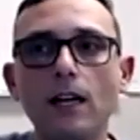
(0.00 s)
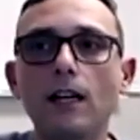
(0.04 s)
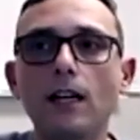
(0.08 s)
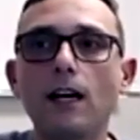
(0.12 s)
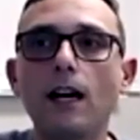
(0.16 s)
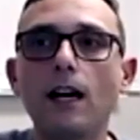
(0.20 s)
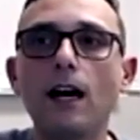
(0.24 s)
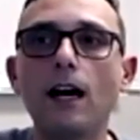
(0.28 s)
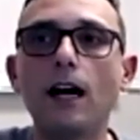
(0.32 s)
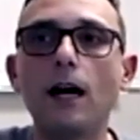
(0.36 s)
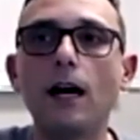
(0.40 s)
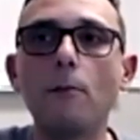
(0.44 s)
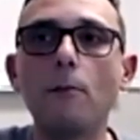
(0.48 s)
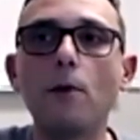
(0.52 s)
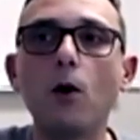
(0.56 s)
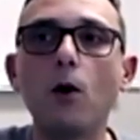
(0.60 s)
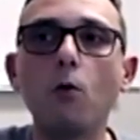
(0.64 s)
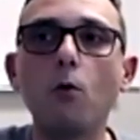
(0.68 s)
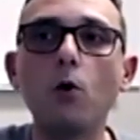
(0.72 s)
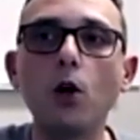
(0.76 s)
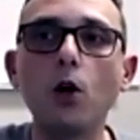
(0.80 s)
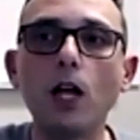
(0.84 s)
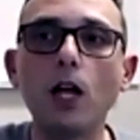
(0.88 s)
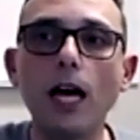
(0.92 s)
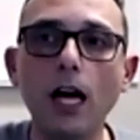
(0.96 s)
um,
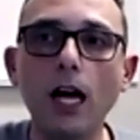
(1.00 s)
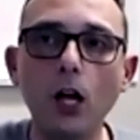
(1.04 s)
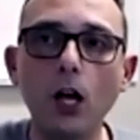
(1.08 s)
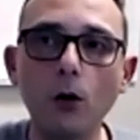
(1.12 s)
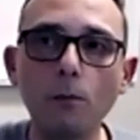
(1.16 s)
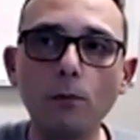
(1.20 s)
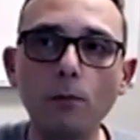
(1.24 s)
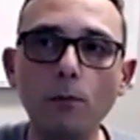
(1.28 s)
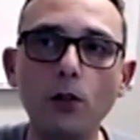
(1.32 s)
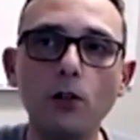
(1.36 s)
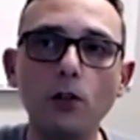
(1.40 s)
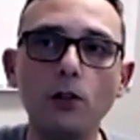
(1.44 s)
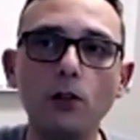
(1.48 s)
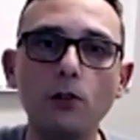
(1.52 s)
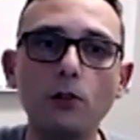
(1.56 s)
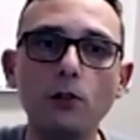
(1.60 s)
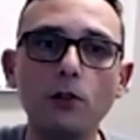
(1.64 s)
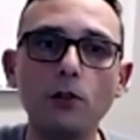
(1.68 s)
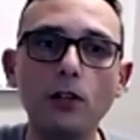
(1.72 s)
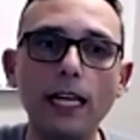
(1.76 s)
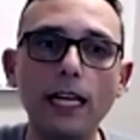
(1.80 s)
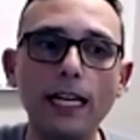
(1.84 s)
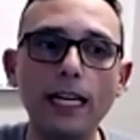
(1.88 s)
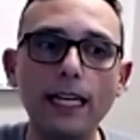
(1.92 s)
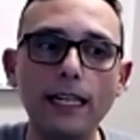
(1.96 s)
will help you
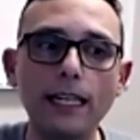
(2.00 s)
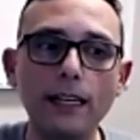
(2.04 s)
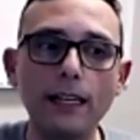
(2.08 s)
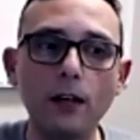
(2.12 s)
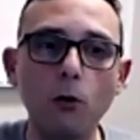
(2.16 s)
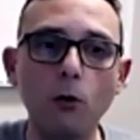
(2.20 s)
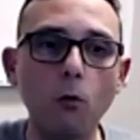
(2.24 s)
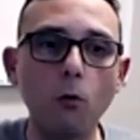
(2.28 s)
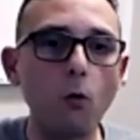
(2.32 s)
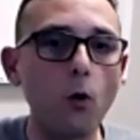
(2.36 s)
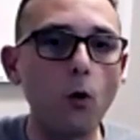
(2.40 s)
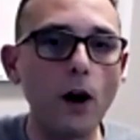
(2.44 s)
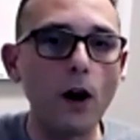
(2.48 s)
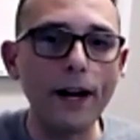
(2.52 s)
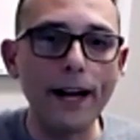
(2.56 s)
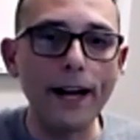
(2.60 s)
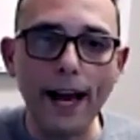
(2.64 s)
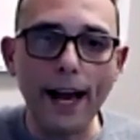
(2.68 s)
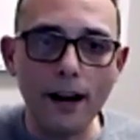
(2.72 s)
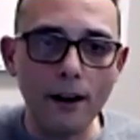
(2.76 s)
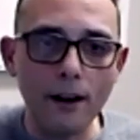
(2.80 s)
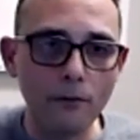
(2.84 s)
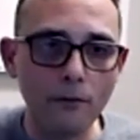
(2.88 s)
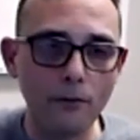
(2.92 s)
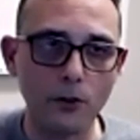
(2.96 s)
in
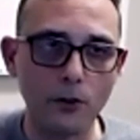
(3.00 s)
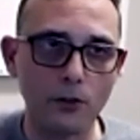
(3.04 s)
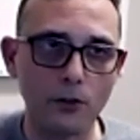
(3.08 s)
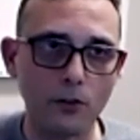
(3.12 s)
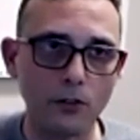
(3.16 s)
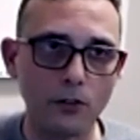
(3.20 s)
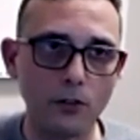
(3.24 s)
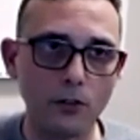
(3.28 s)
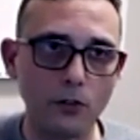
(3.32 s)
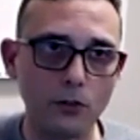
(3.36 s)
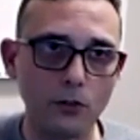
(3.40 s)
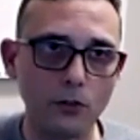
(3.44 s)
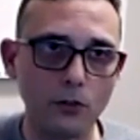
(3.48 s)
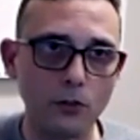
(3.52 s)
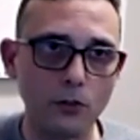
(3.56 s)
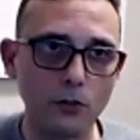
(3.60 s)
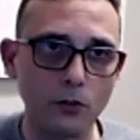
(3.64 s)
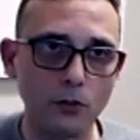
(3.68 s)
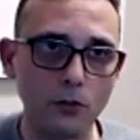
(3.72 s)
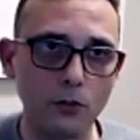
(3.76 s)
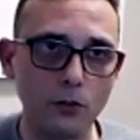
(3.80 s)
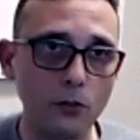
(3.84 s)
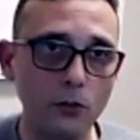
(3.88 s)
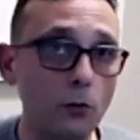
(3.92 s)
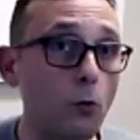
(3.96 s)
whatever you you,
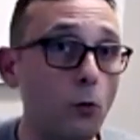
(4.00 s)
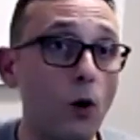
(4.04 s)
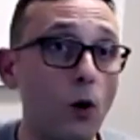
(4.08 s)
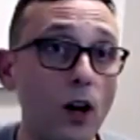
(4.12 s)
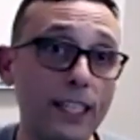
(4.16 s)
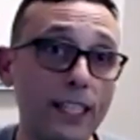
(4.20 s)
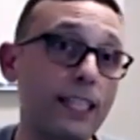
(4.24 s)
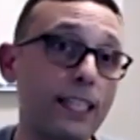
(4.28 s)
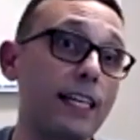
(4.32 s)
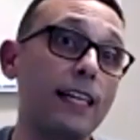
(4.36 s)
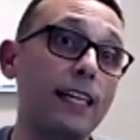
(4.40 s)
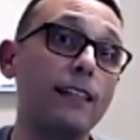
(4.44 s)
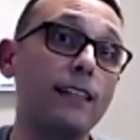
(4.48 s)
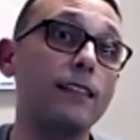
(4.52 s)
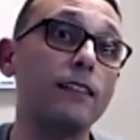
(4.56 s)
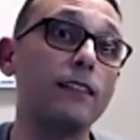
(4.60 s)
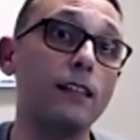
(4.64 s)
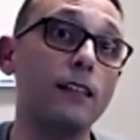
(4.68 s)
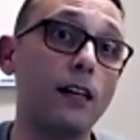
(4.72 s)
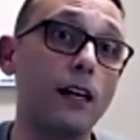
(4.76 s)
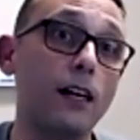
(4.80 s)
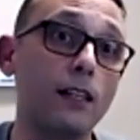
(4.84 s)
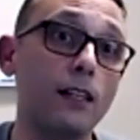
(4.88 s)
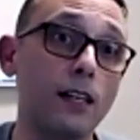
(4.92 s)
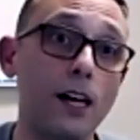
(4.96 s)
you want to get
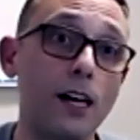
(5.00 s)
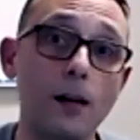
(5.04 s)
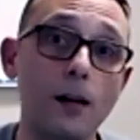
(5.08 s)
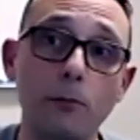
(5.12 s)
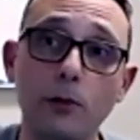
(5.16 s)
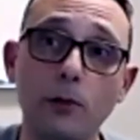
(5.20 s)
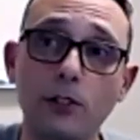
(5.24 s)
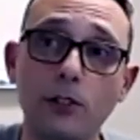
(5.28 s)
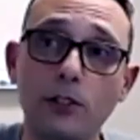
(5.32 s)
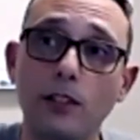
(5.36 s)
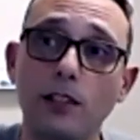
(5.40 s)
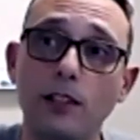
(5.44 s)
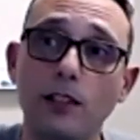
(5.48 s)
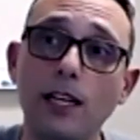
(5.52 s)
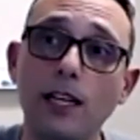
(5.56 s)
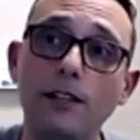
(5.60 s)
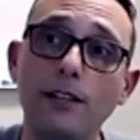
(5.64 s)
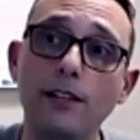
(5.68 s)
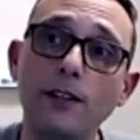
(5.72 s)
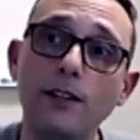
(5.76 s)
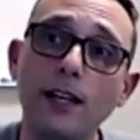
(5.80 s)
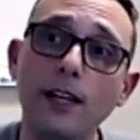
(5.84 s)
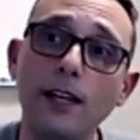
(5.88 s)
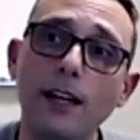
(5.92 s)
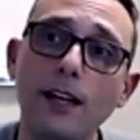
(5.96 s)
uh, accomplished in
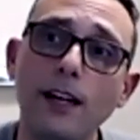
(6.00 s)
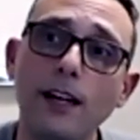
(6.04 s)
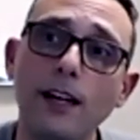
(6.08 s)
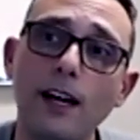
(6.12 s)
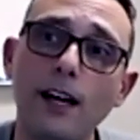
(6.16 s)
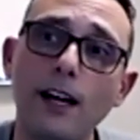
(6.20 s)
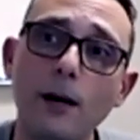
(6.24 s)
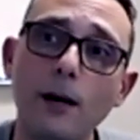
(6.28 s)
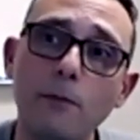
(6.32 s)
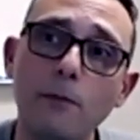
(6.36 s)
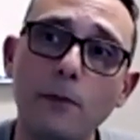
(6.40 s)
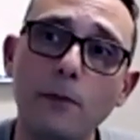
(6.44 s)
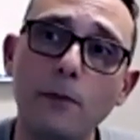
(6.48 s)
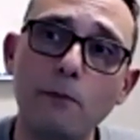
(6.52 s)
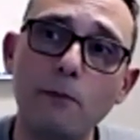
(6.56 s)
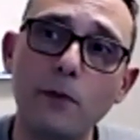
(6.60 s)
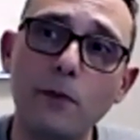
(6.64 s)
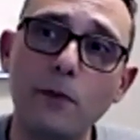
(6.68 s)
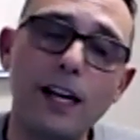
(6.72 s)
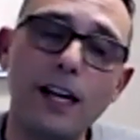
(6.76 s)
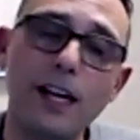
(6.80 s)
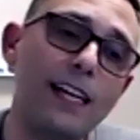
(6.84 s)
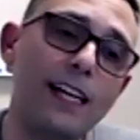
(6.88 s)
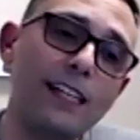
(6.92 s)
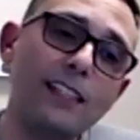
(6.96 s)
life. Um,
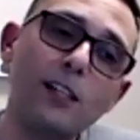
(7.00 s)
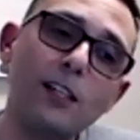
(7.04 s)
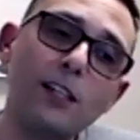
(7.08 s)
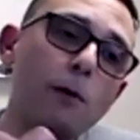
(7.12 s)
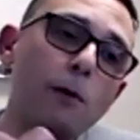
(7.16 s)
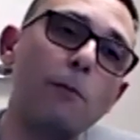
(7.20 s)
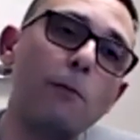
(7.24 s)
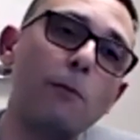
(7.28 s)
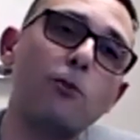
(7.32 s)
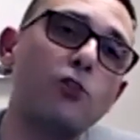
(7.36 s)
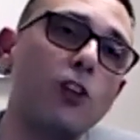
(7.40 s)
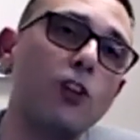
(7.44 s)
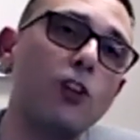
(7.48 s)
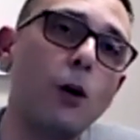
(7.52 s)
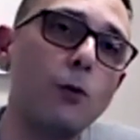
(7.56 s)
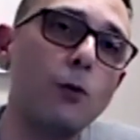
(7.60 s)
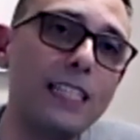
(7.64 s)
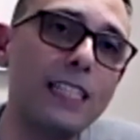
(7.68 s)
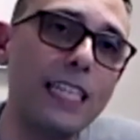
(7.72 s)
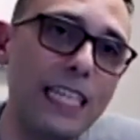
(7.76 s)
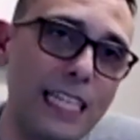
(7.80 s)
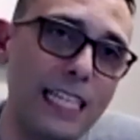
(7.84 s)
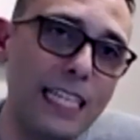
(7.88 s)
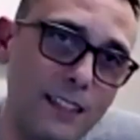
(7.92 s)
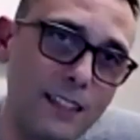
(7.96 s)
and I tell people start with
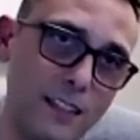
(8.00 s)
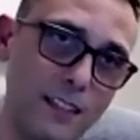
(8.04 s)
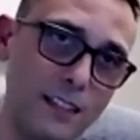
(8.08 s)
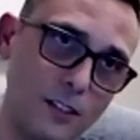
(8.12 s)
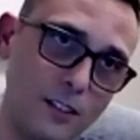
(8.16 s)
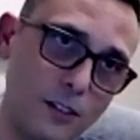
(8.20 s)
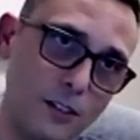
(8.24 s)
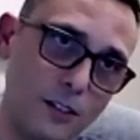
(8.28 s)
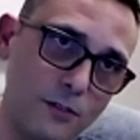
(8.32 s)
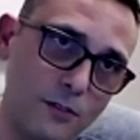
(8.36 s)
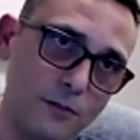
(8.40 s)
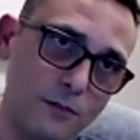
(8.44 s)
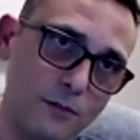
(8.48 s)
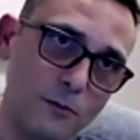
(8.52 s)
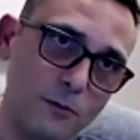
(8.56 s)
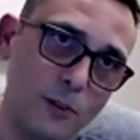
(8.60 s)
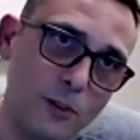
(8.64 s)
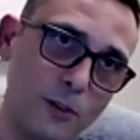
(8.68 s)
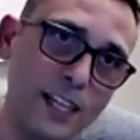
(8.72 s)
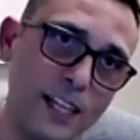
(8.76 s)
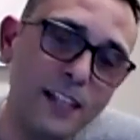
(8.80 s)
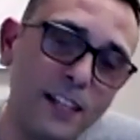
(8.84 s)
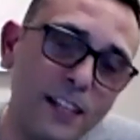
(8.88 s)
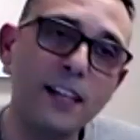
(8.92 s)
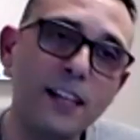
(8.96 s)
the easy stuff,
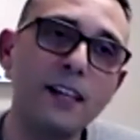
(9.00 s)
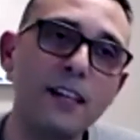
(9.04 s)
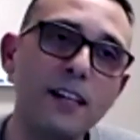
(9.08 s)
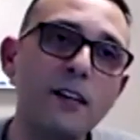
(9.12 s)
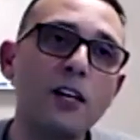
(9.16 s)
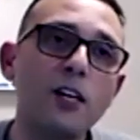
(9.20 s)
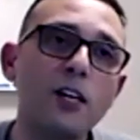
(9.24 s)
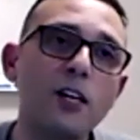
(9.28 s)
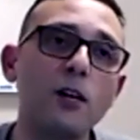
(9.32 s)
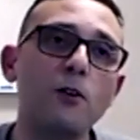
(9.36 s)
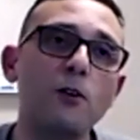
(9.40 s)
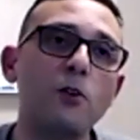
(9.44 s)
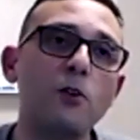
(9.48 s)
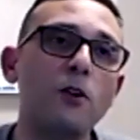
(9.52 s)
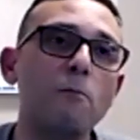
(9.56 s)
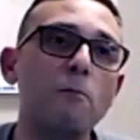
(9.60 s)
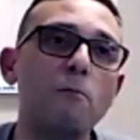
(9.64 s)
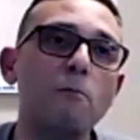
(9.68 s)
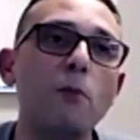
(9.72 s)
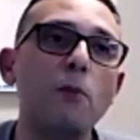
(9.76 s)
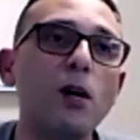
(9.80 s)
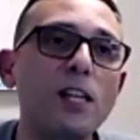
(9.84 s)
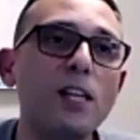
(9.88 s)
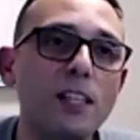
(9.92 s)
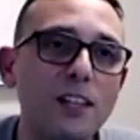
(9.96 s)
right? Yeah.
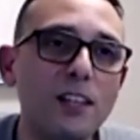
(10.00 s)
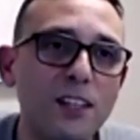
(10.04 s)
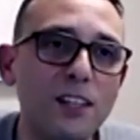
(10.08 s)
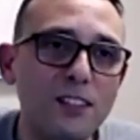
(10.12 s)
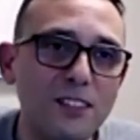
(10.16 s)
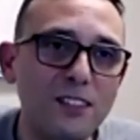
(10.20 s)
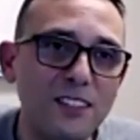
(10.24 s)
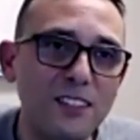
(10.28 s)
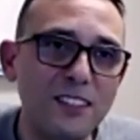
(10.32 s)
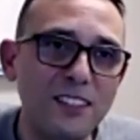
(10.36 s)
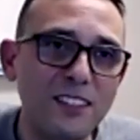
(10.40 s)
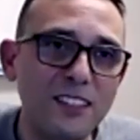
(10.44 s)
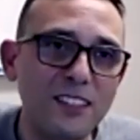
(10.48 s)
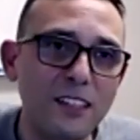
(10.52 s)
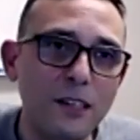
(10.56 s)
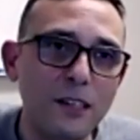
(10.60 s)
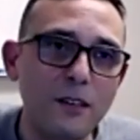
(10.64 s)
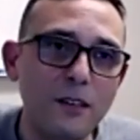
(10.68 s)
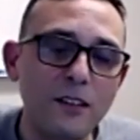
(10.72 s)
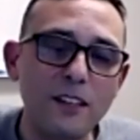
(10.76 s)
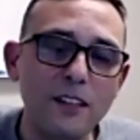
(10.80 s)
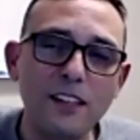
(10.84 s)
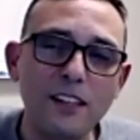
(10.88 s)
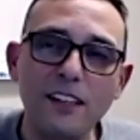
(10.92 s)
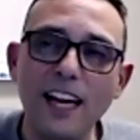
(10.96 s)
Bucket list.
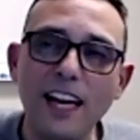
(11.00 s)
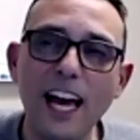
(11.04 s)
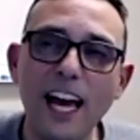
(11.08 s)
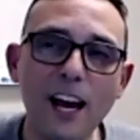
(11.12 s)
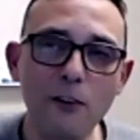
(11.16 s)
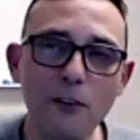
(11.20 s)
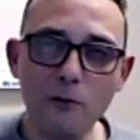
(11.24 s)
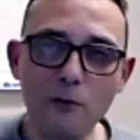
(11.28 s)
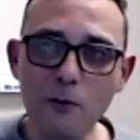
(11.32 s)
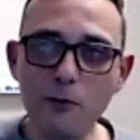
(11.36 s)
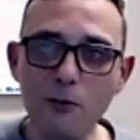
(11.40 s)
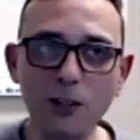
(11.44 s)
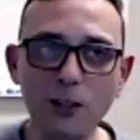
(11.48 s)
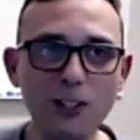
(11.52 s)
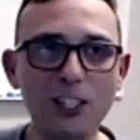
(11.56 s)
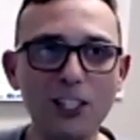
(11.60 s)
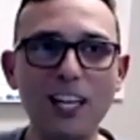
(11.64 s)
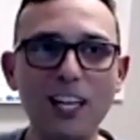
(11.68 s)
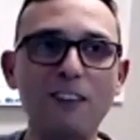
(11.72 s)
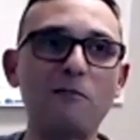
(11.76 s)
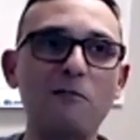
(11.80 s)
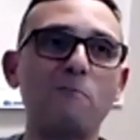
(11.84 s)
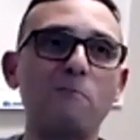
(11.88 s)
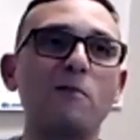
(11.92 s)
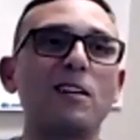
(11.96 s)
Yeah. Everyone should
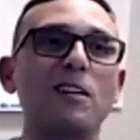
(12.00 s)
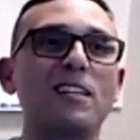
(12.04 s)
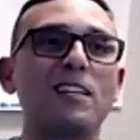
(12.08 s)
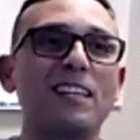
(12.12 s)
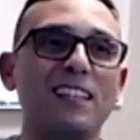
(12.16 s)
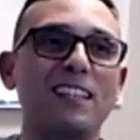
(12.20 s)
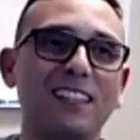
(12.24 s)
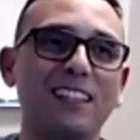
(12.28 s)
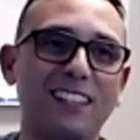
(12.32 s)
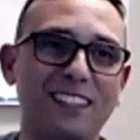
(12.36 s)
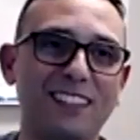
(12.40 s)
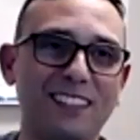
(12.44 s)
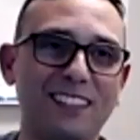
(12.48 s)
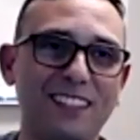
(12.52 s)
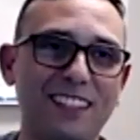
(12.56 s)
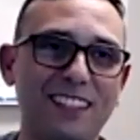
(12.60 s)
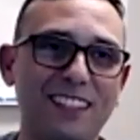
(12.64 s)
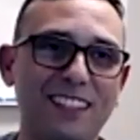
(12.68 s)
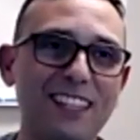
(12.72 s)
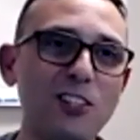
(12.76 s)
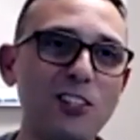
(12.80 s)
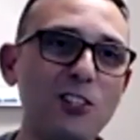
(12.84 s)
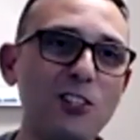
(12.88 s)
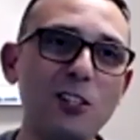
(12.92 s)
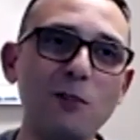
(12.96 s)
have a bucket list.
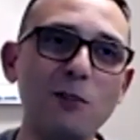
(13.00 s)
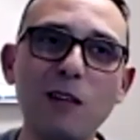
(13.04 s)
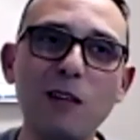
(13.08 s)
And you should be